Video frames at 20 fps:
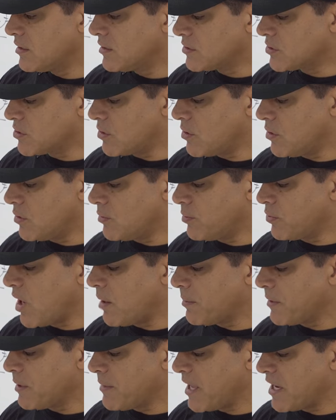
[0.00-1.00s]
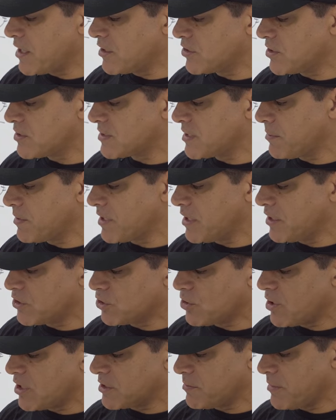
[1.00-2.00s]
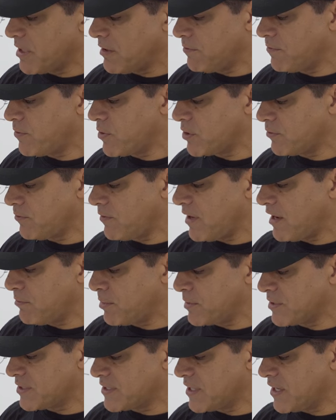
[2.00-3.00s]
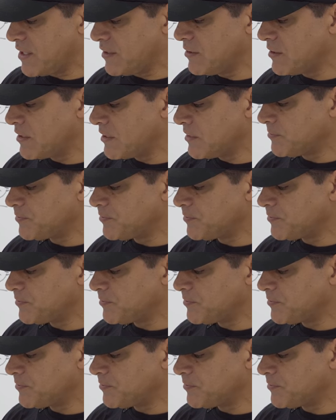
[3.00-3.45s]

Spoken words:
So property managers typically charge about 4 to 5%,